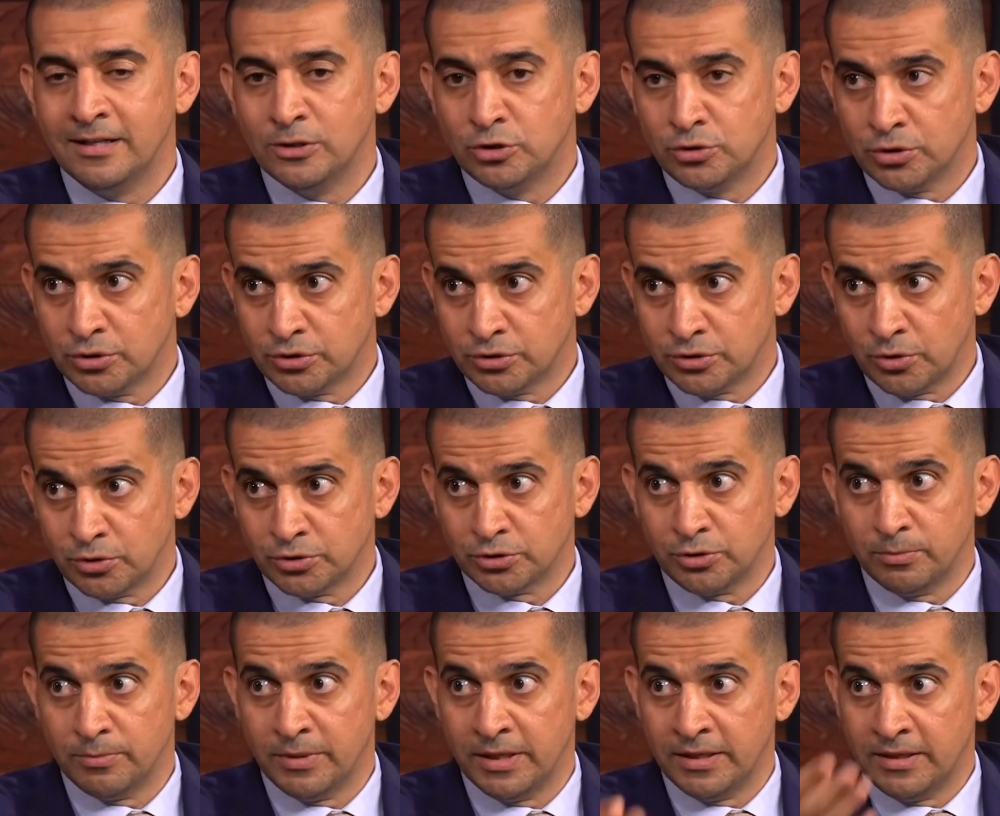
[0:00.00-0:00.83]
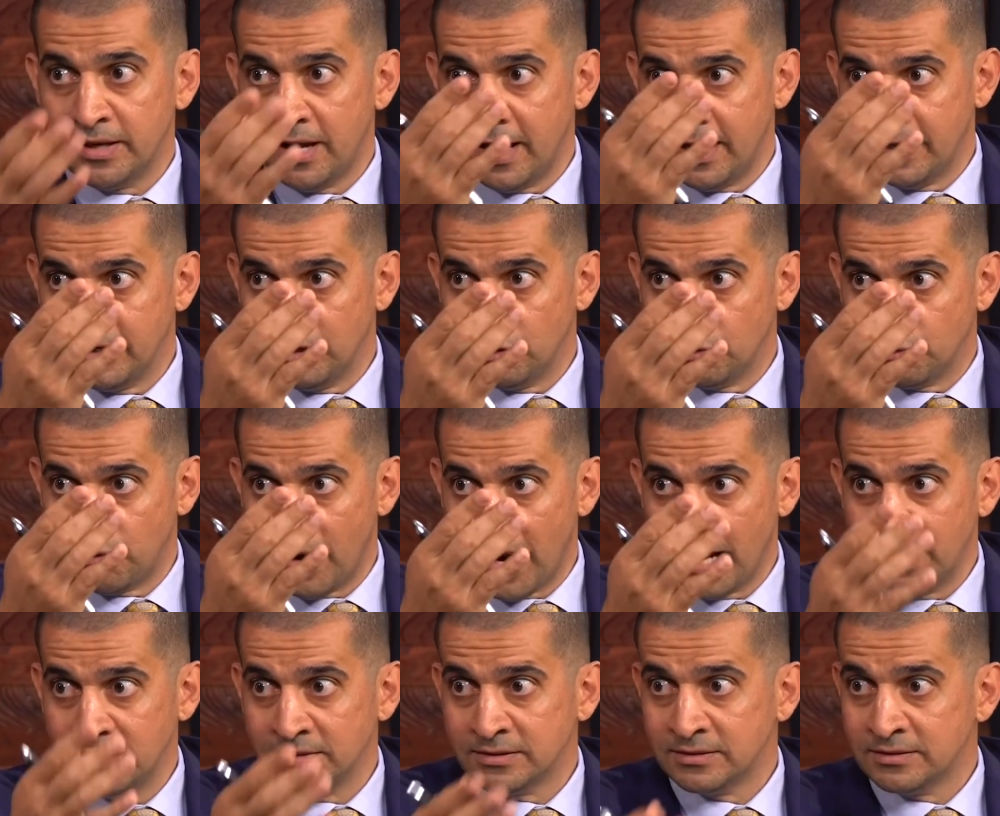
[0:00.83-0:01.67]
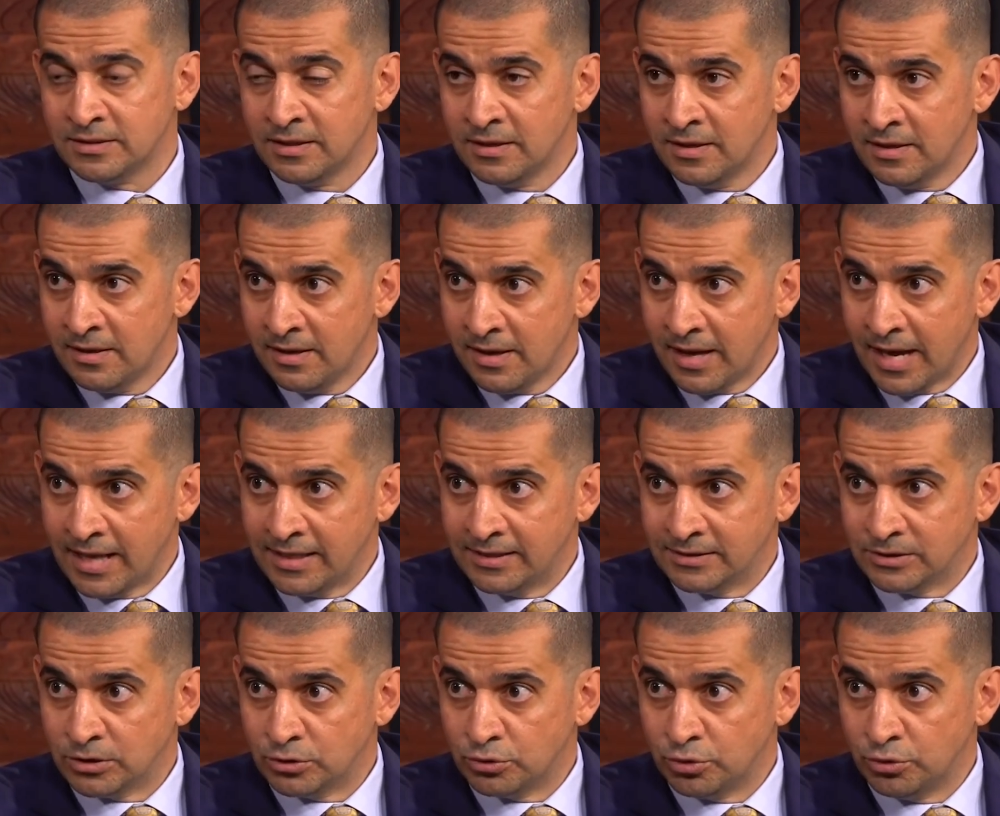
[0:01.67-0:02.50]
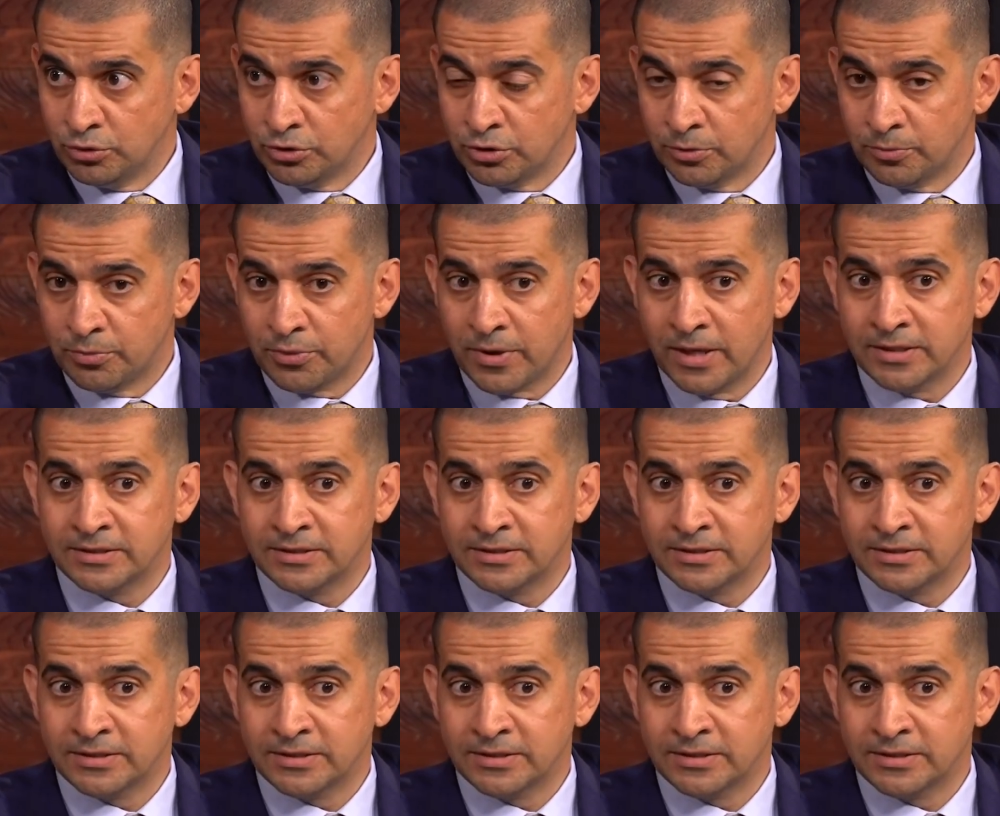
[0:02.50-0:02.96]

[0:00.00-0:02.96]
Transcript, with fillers: then he took social media and he raised, and he's a two-term